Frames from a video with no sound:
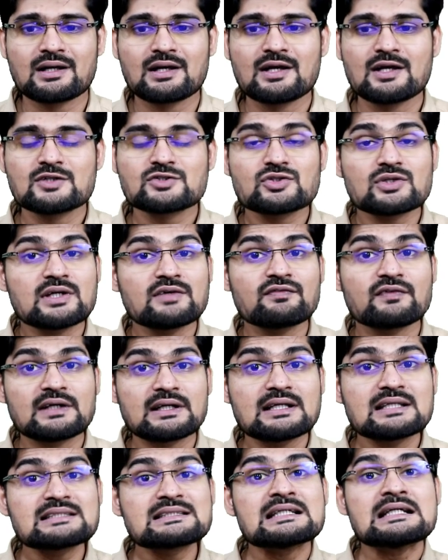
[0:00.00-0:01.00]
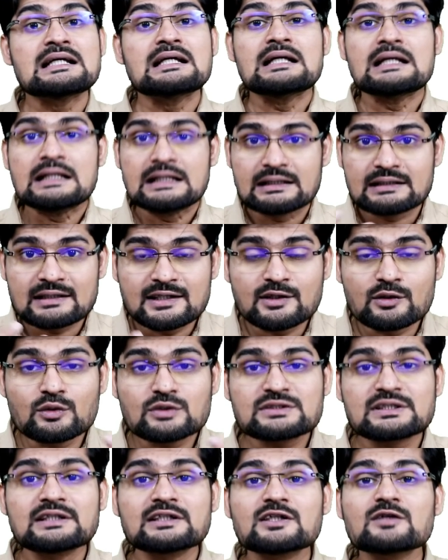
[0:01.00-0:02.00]
So if it is
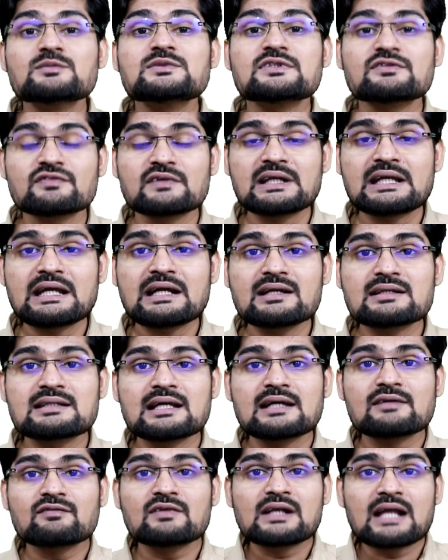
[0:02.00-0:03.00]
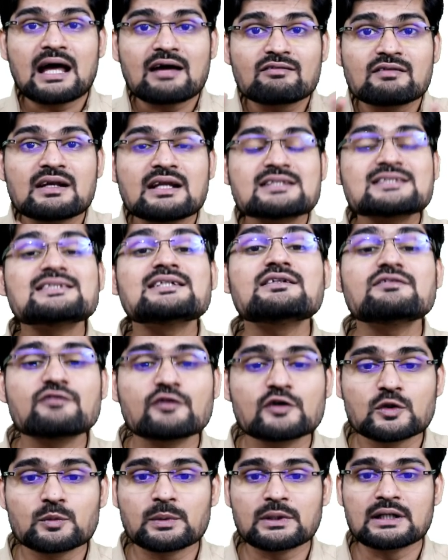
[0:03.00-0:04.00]
reduced in terms of need, then we'll have lesser
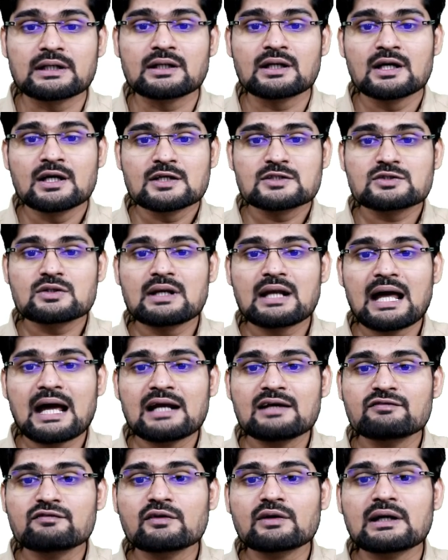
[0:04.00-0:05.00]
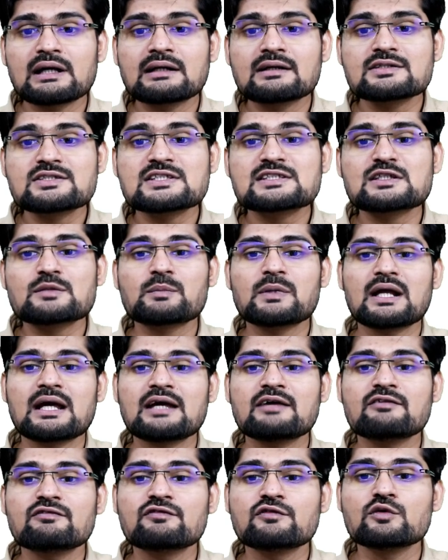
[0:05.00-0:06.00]
footprint. So land for energy
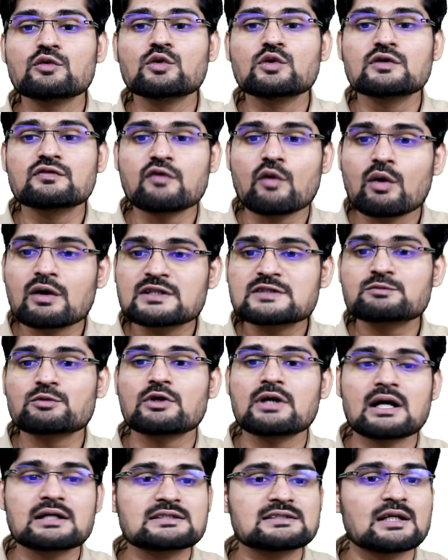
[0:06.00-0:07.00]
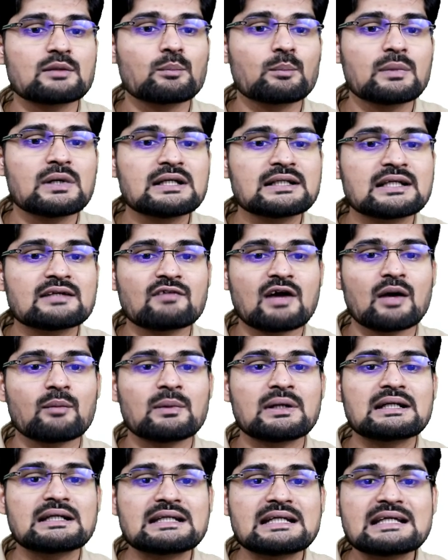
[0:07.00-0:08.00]
supply, food, forest products, and built
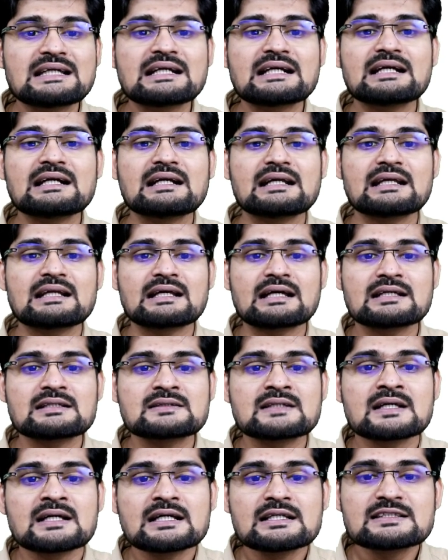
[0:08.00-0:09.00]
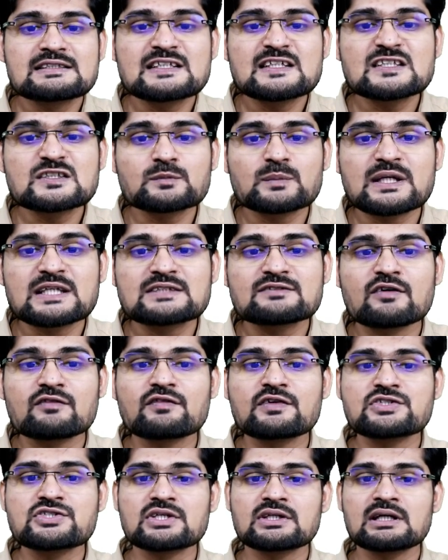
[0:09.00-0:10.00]
environment, degraded areas, sea space for
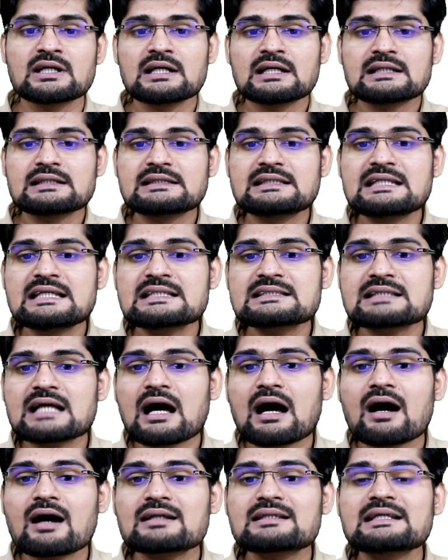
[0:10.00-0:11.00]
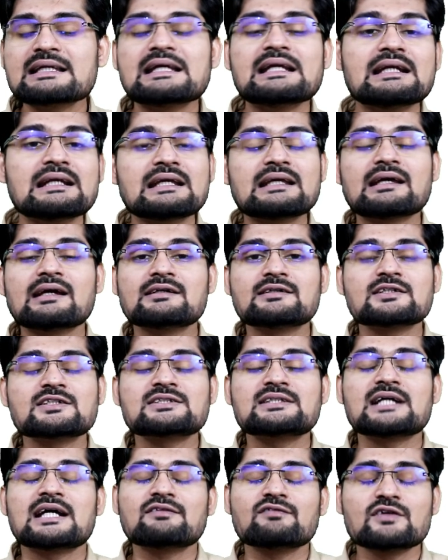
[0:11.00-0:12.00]
fishing, these are the indicators
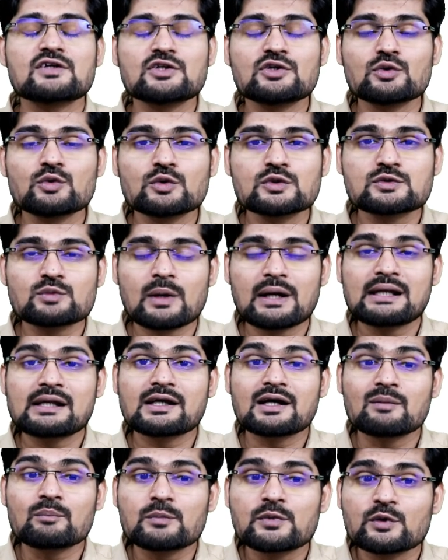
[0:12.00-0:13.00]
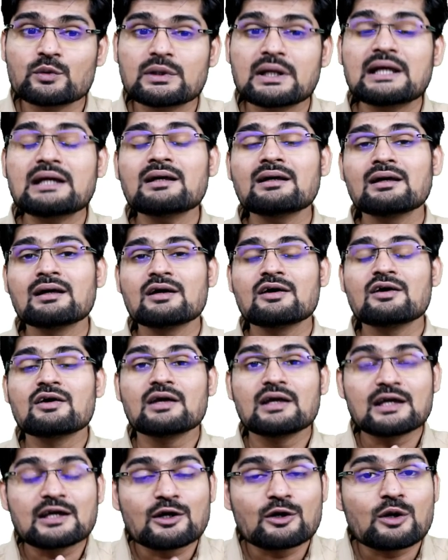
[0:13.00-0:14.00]
that we use while computing
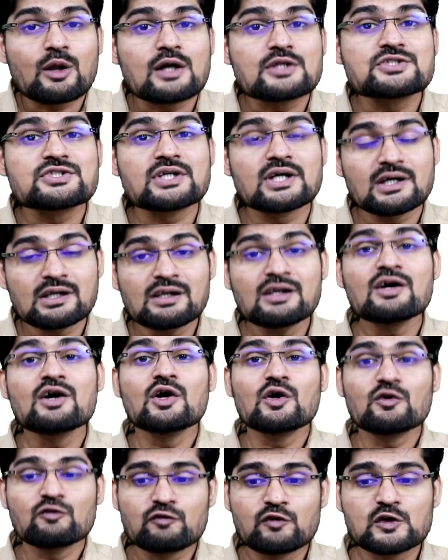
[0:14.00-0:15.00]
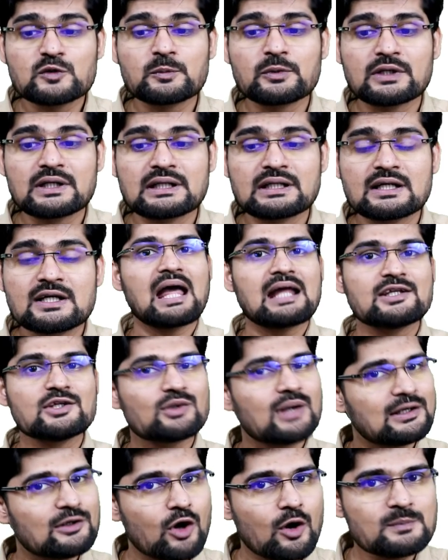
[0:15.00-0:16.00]
ecological footprint and you
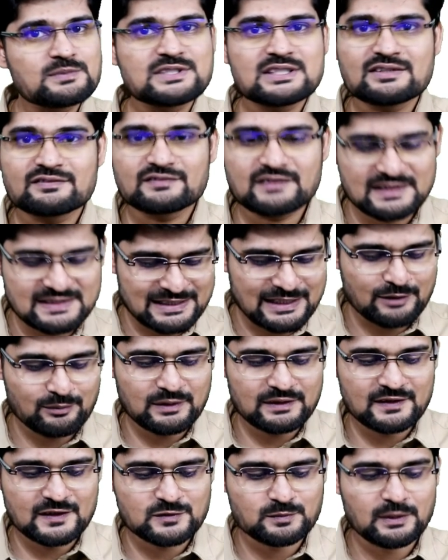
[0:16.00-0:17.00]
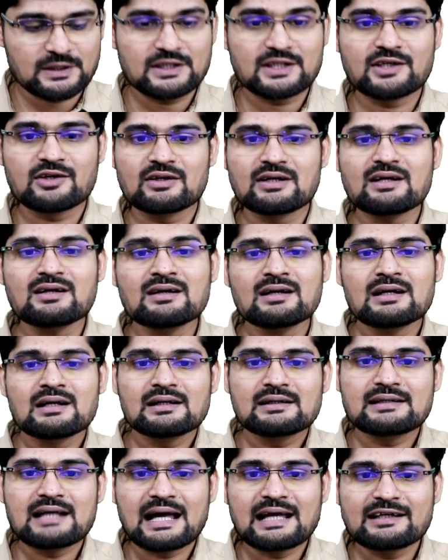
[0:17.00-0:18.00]
can observe the same in this particular
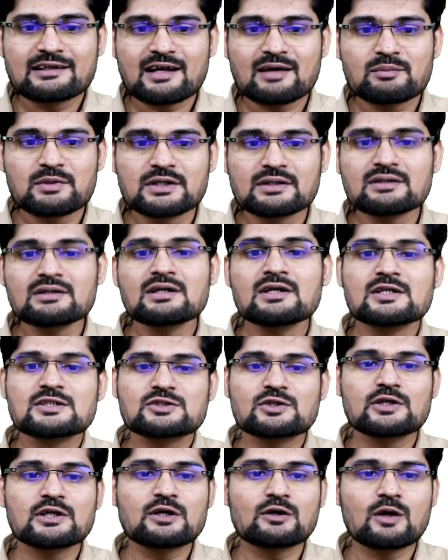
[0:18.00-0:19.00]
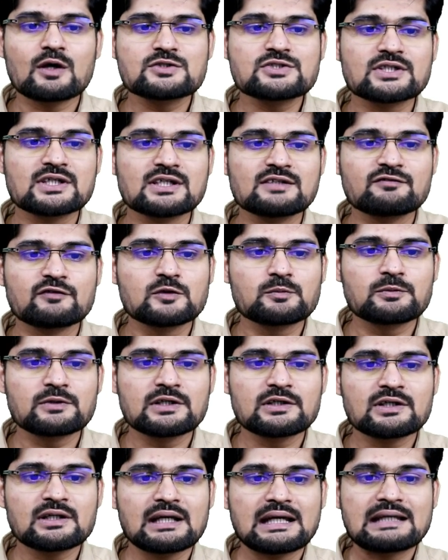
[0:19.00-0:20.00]
diagram here so ecological
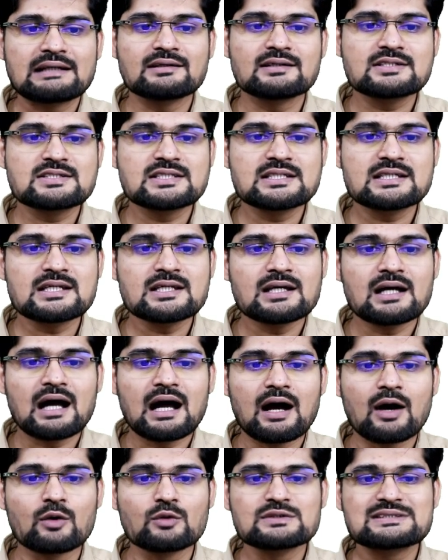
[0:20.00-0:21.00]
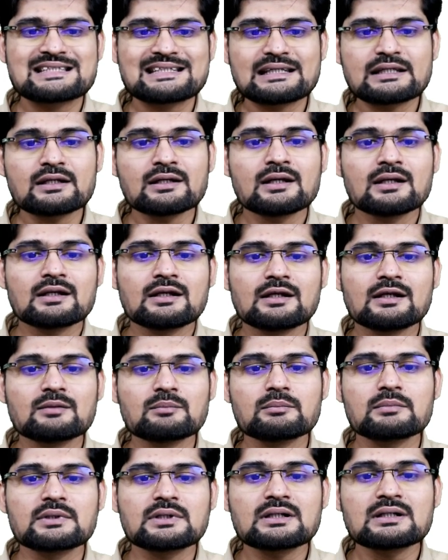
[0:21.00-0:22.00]
footprint energy housing
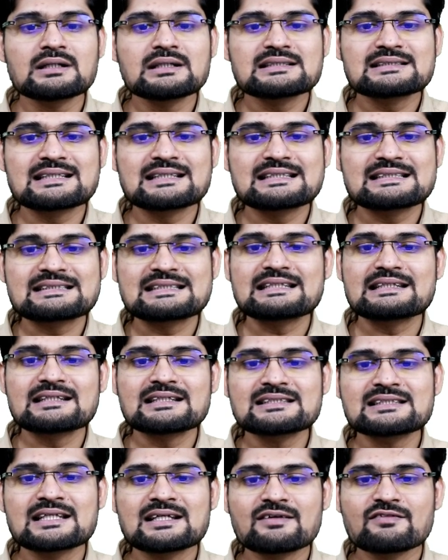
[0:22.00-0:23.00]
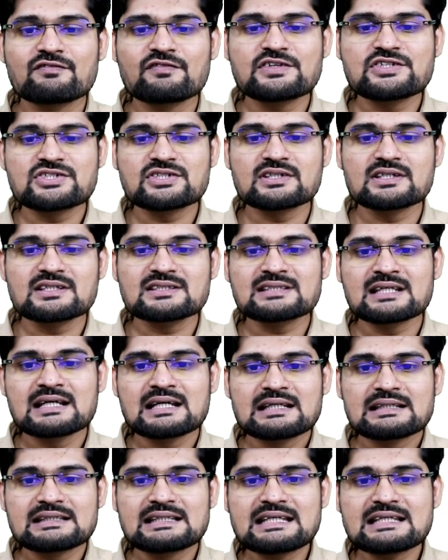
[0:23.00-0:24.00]
lumber sustenance fisheries
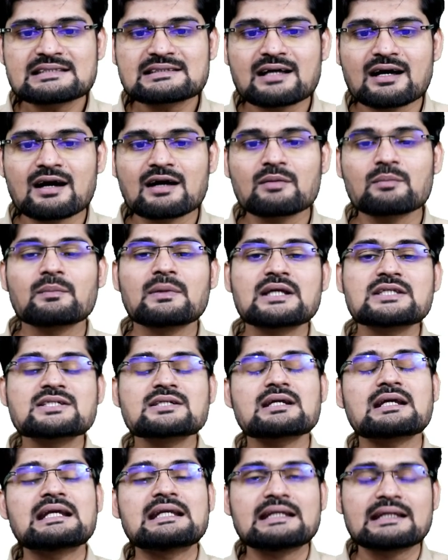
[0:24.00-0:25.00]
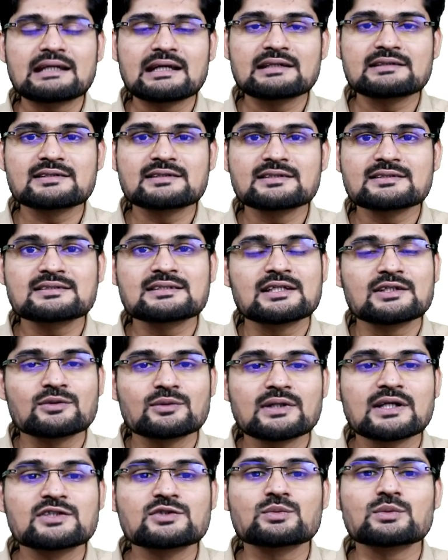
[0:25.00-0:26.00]
these are major indicators in today's